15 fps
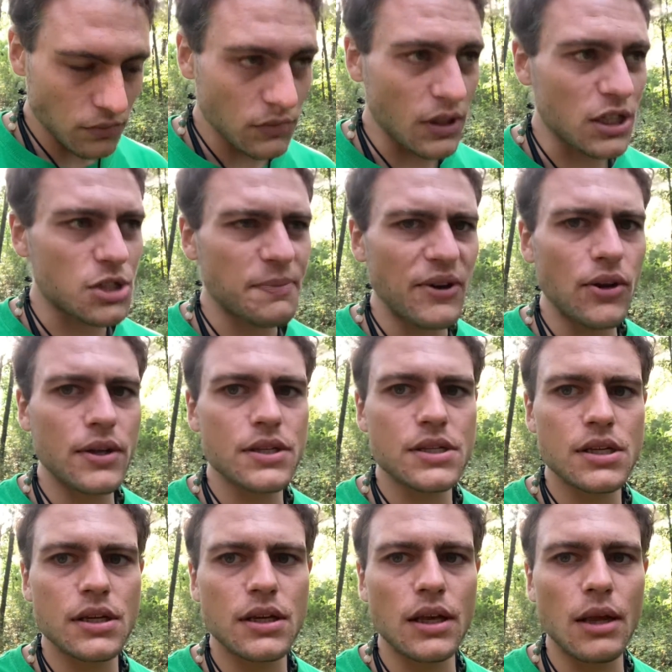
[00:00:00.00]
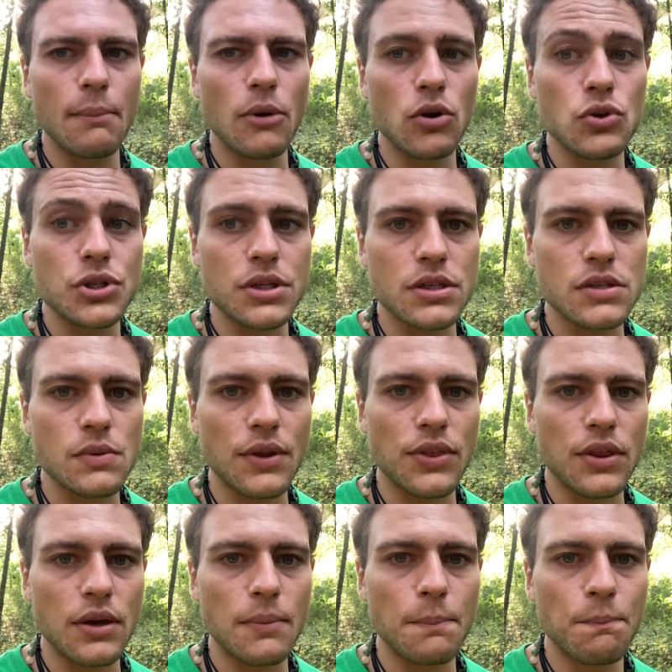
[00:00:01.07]
experiencing emotions with
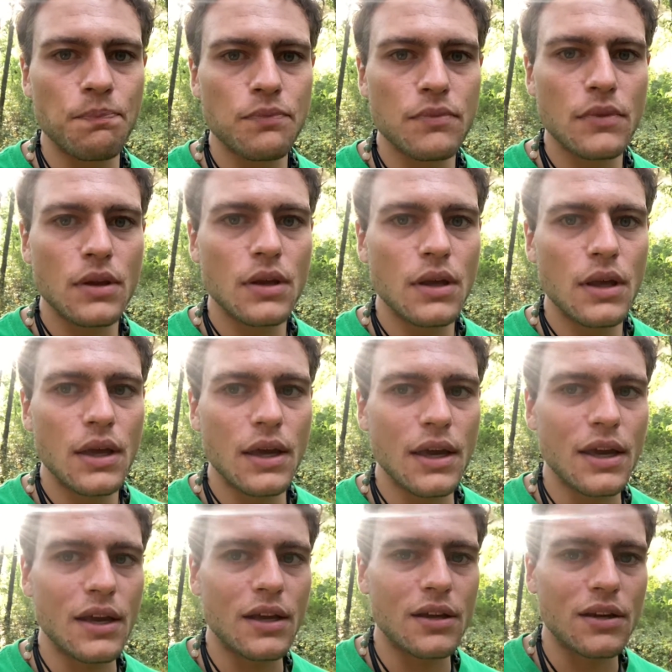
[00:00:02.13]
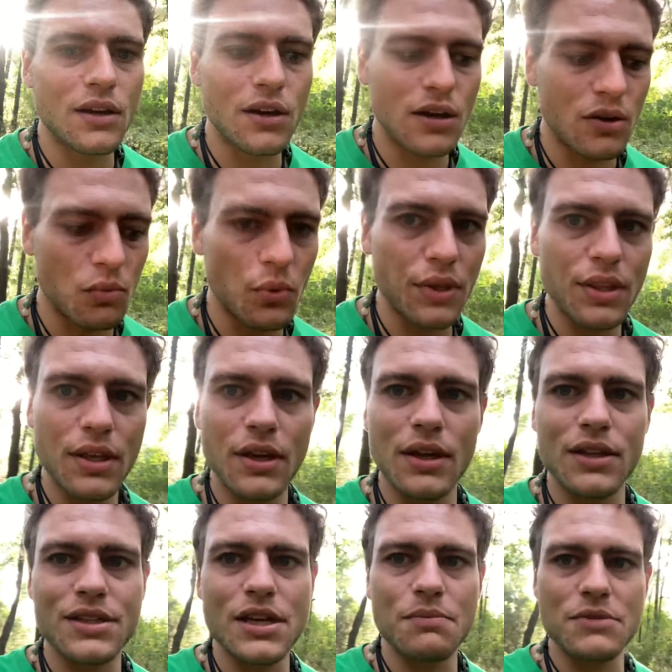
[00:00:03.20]
them and uh, really
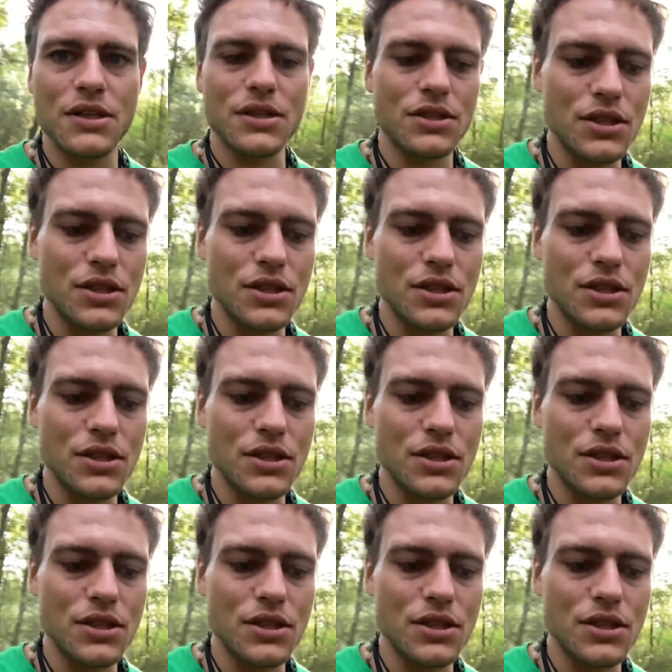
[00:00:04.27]
attempting